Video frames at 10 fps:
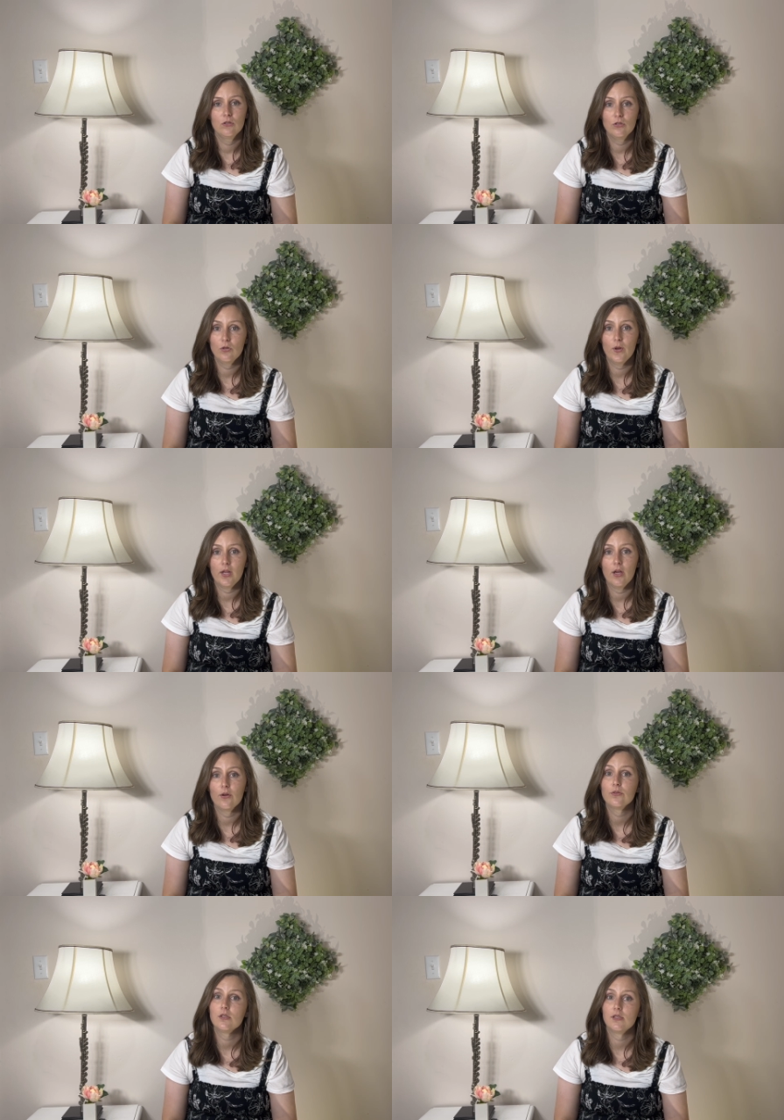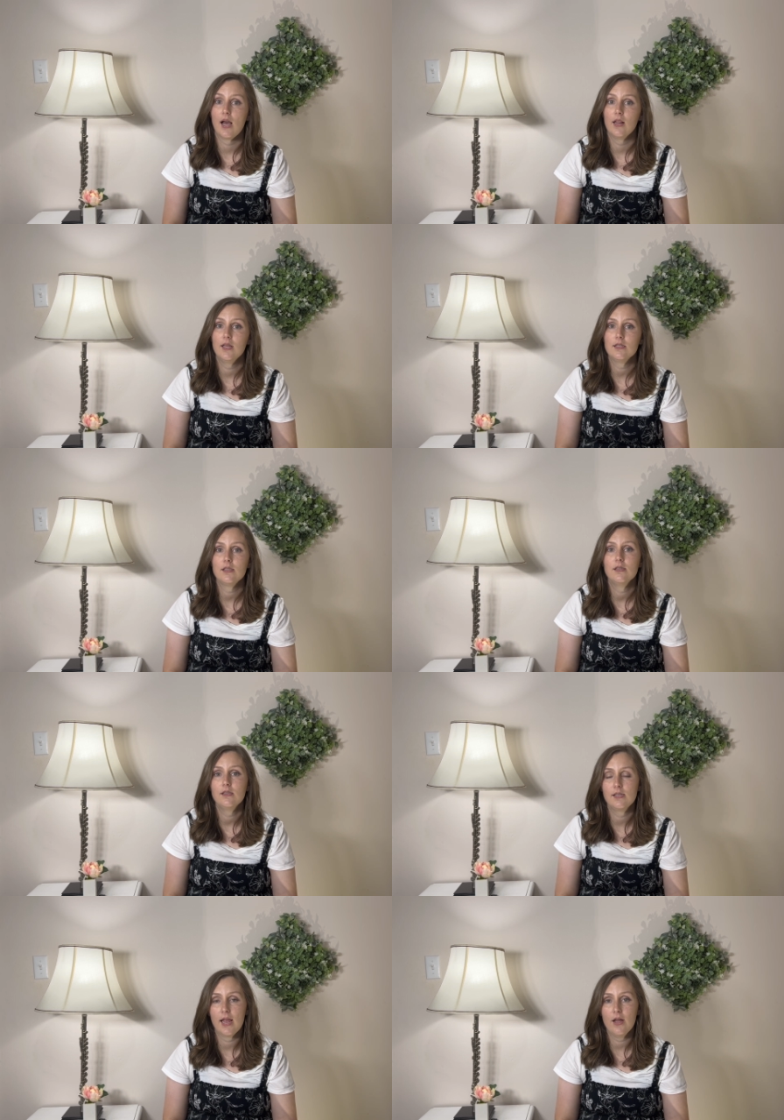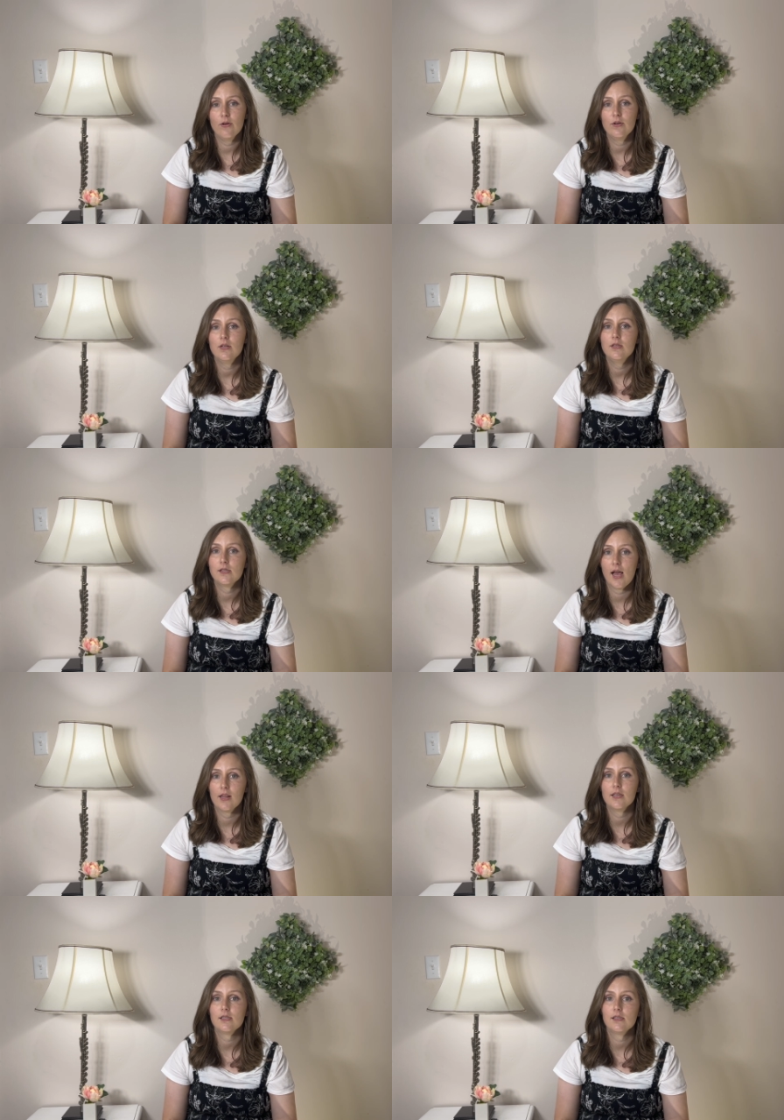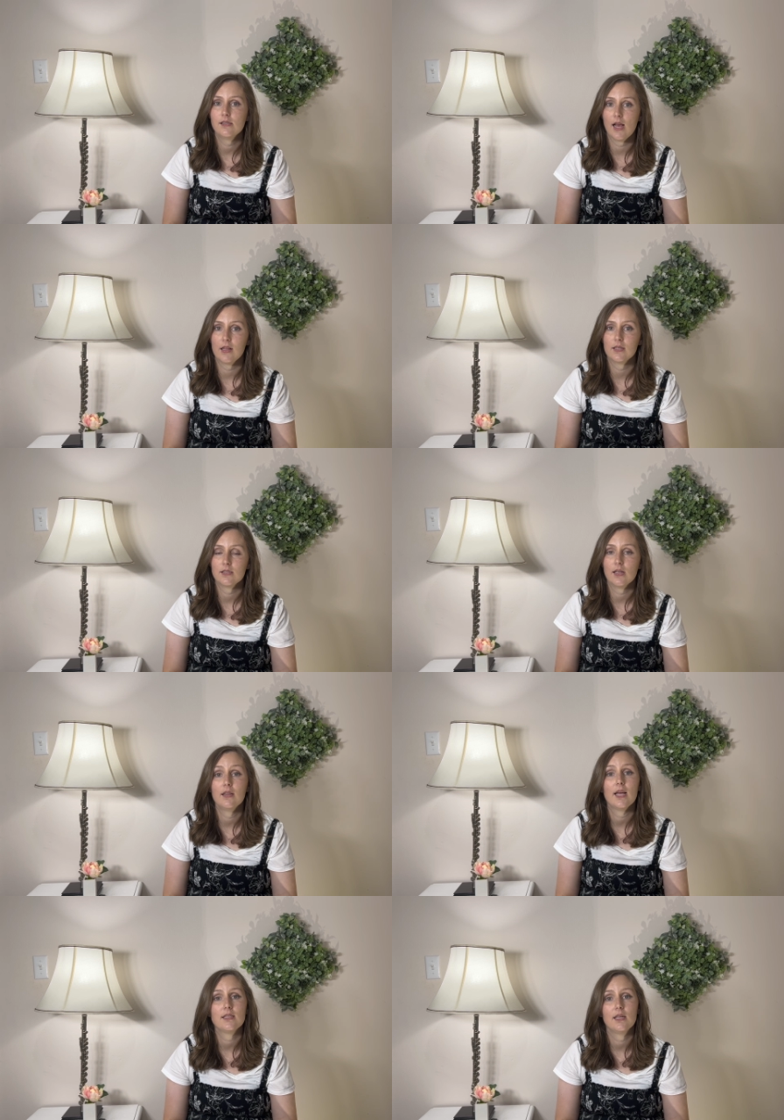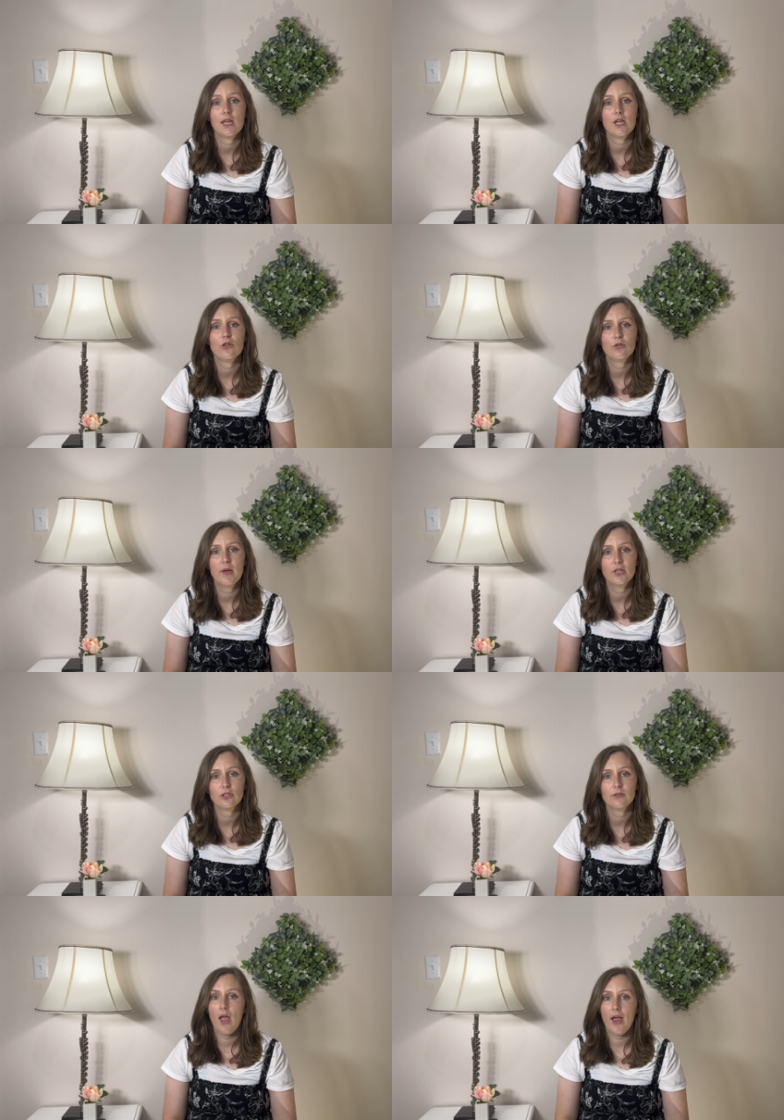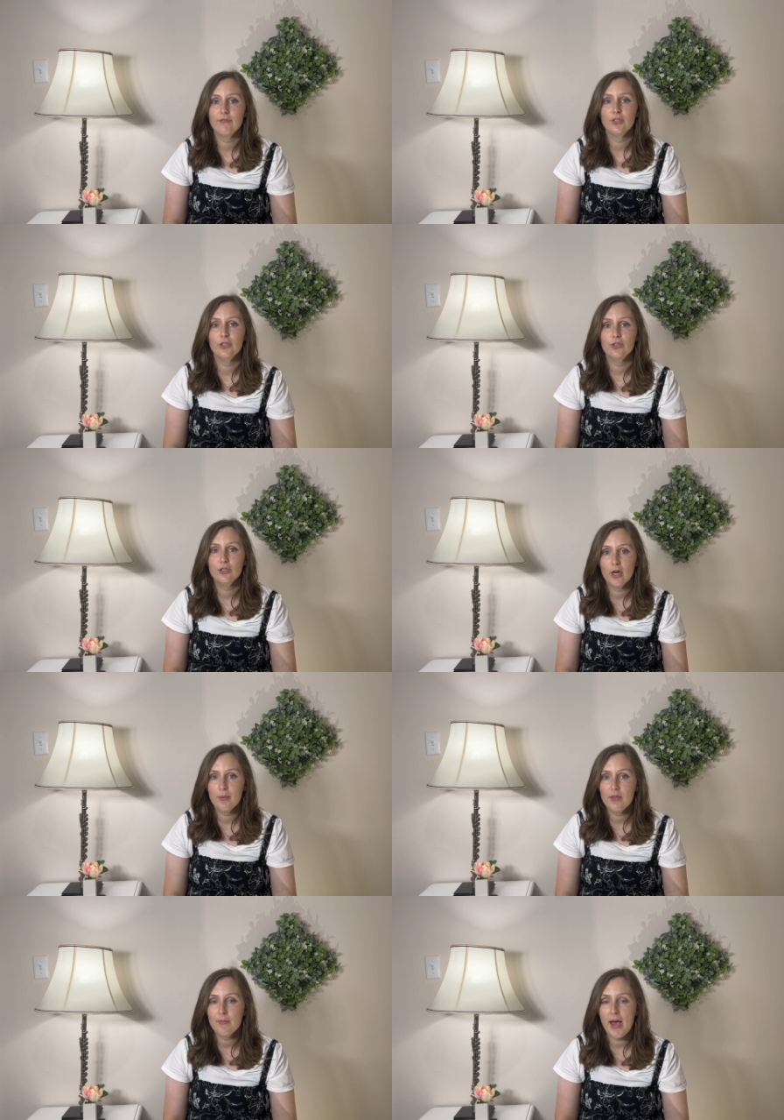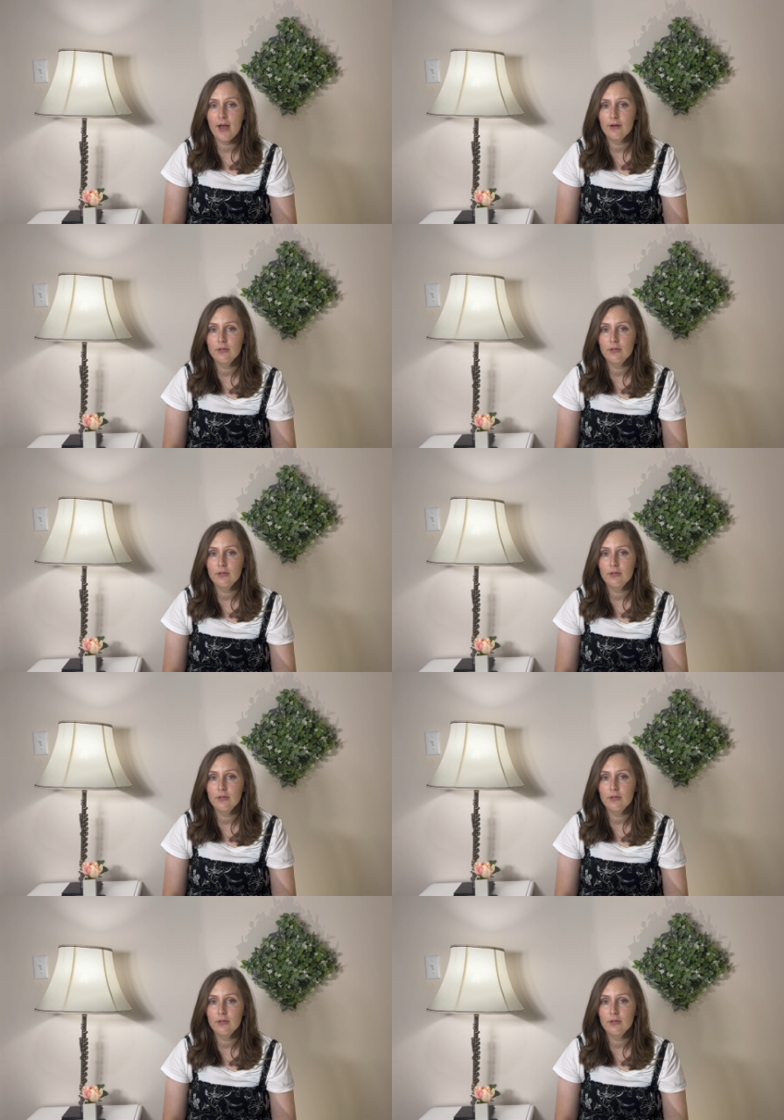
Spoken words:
So it goes silence, sound, silence, silence, and that's in each measure. After you determine the pattern,